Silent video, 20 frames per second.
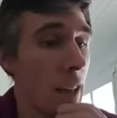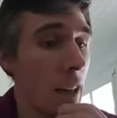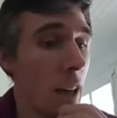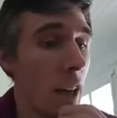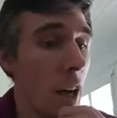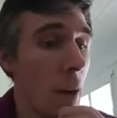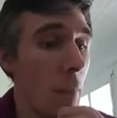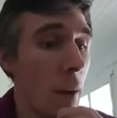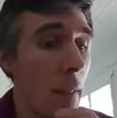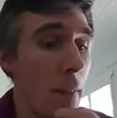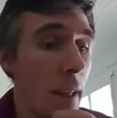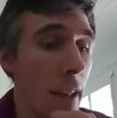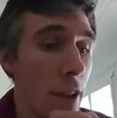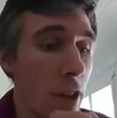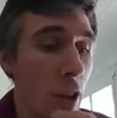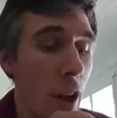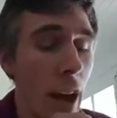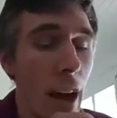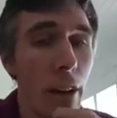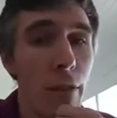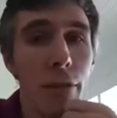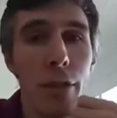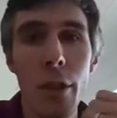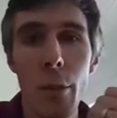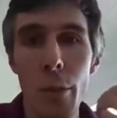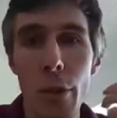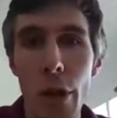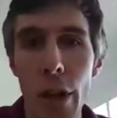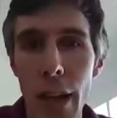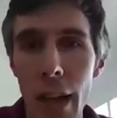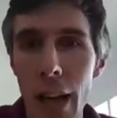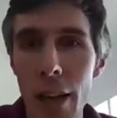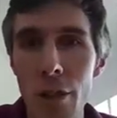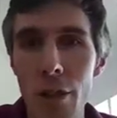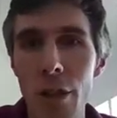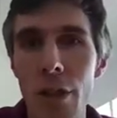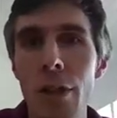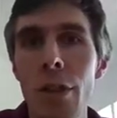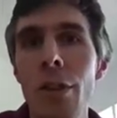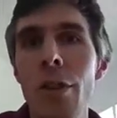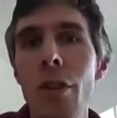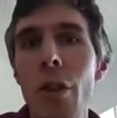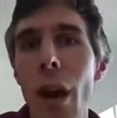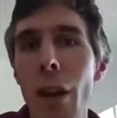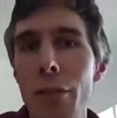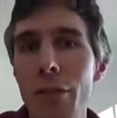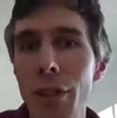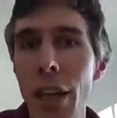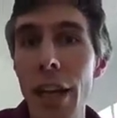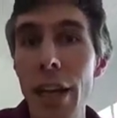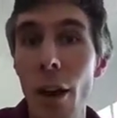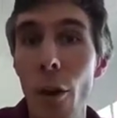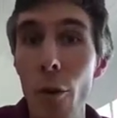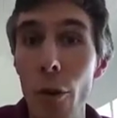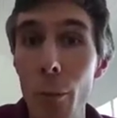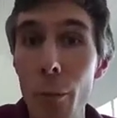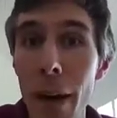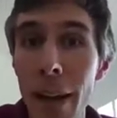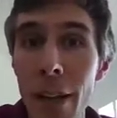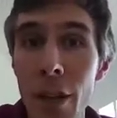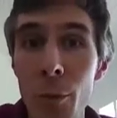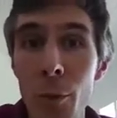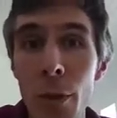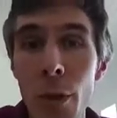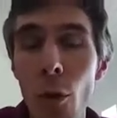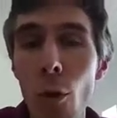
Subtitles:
And then you have communication, you have stakeholder management.